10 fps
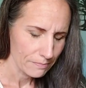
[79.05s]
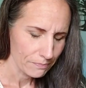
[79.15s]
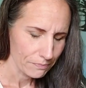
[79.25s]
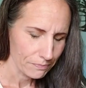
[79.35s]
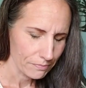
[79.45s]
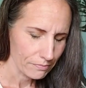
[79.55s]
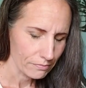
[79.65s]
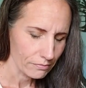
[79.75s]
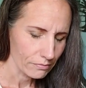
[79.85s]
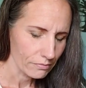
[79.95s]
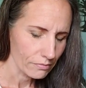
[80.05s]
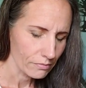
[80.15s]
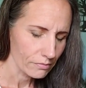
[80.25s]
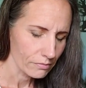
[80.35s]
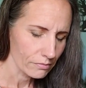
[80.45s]

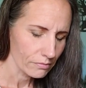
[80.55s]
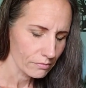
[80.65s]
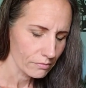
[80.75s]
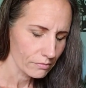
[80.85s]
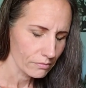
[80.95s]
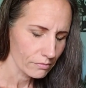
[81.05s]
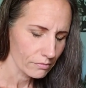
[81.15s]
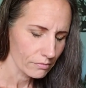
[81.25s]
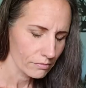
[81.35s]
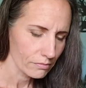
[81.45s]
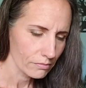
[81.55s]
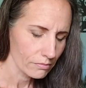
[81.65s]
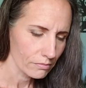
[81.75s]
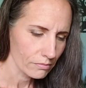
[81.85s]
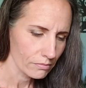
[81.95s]

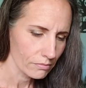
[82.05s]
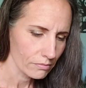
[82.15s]
(silence)